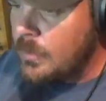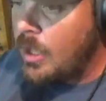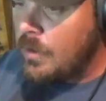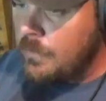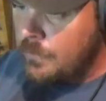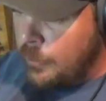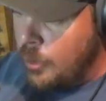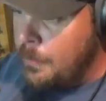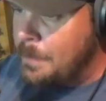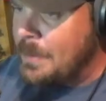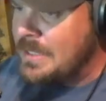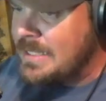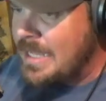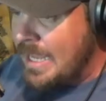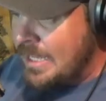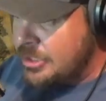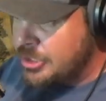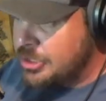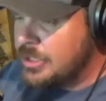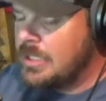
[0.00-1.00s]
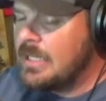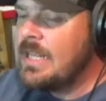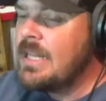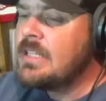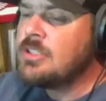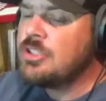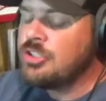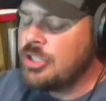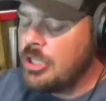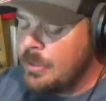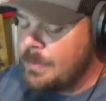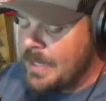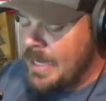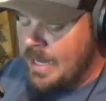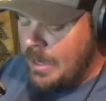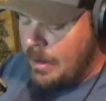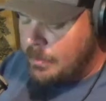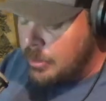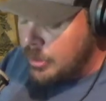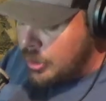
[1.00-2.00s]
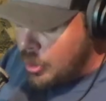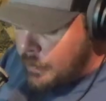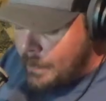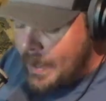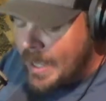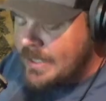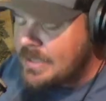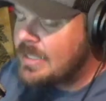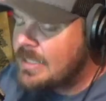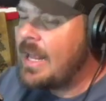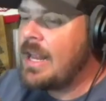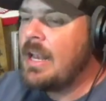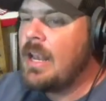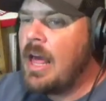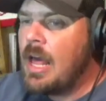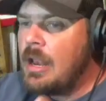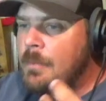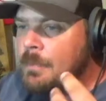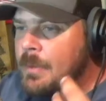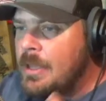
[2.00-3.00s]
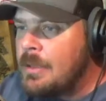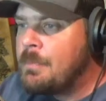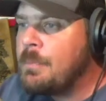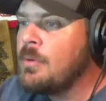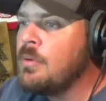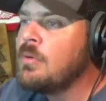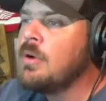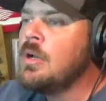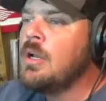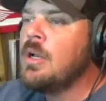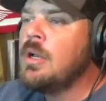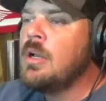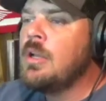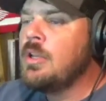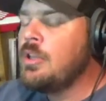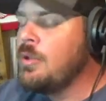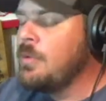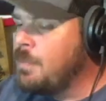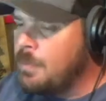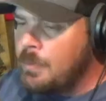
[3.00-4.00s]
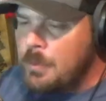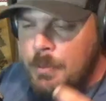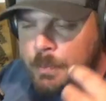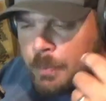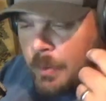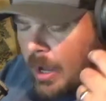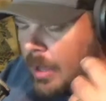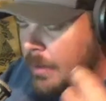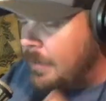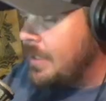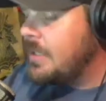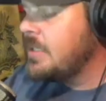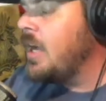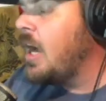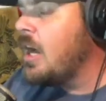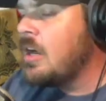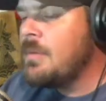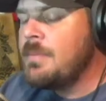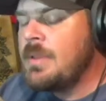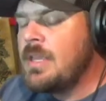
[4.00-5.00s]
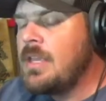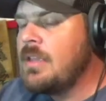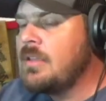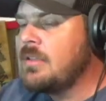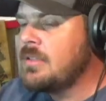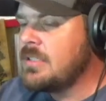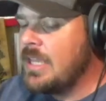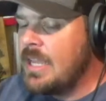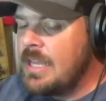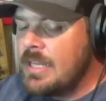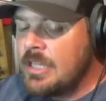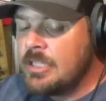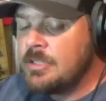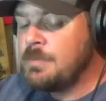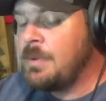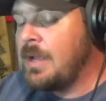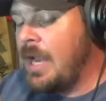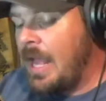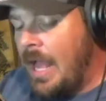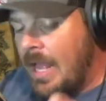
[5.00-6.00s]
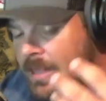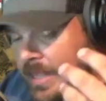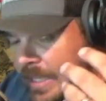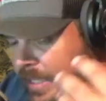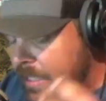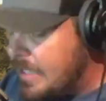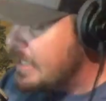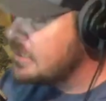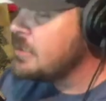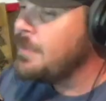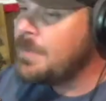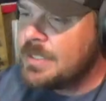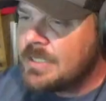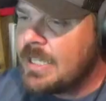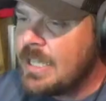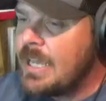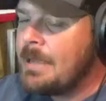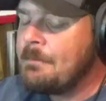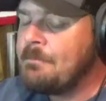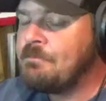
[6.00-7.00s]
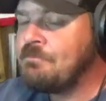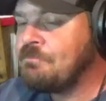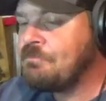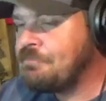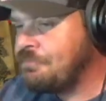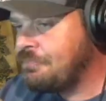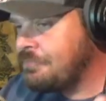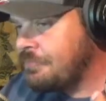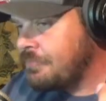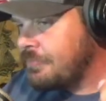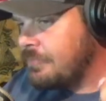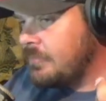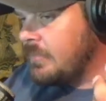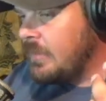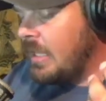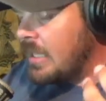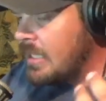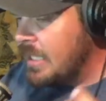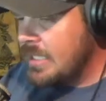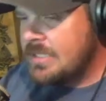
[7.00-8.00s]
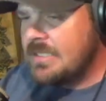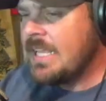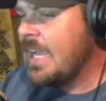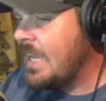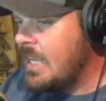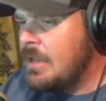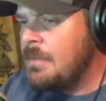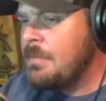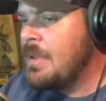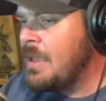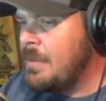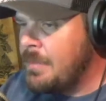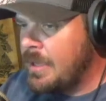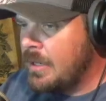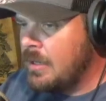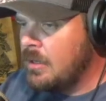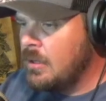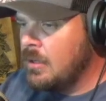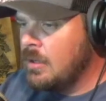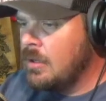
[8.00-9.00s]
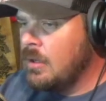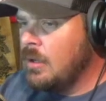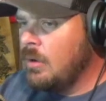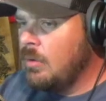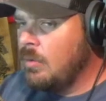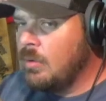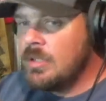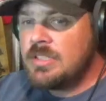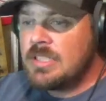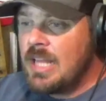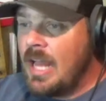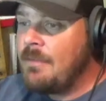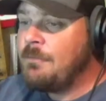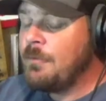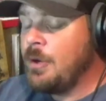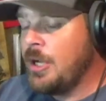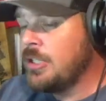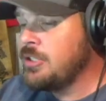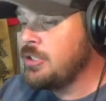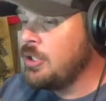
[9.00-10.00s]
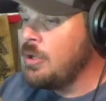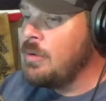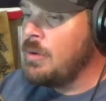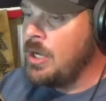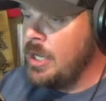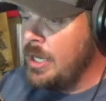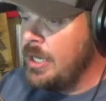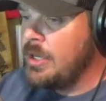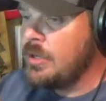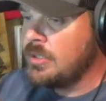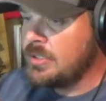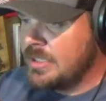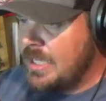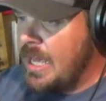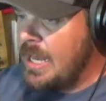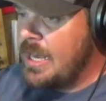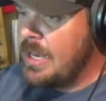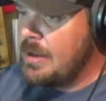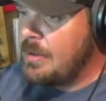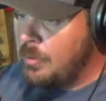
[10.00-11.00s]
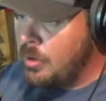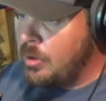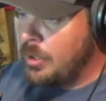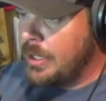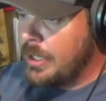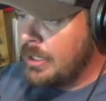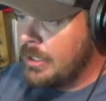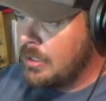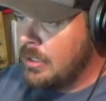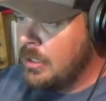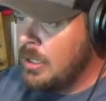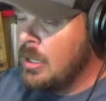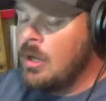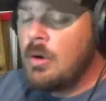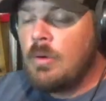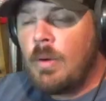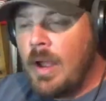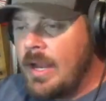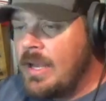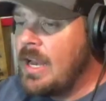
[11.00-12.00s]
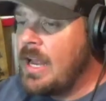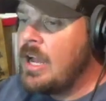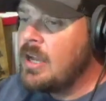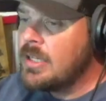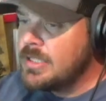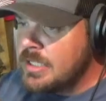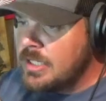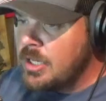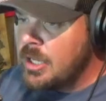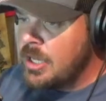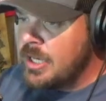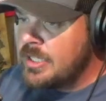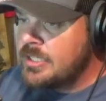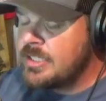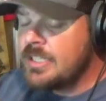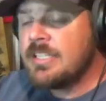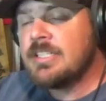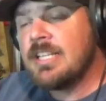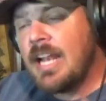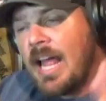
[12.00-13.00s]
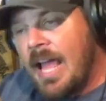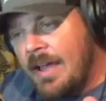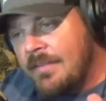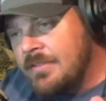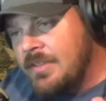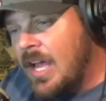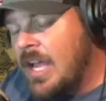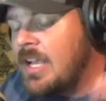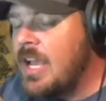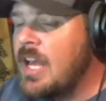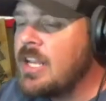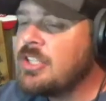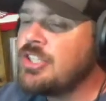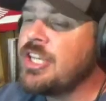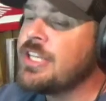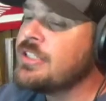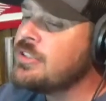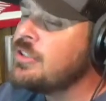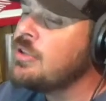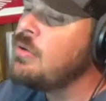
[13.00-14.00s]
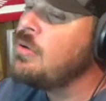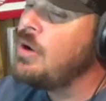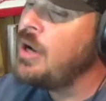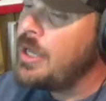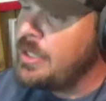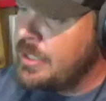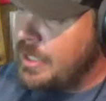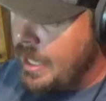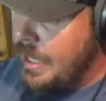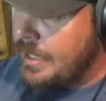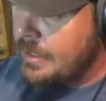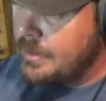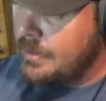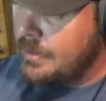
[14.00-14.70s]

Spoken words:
for protection. Ladies and gentlemen, and I'm going to go back to that. A lot of people, you're probably tired of me saying this, but I think it needs to be said. The Second Amendment was not for us to go hunting on Saturday morning. Right now is in hunting season. I have not got a chance to go hunt yet.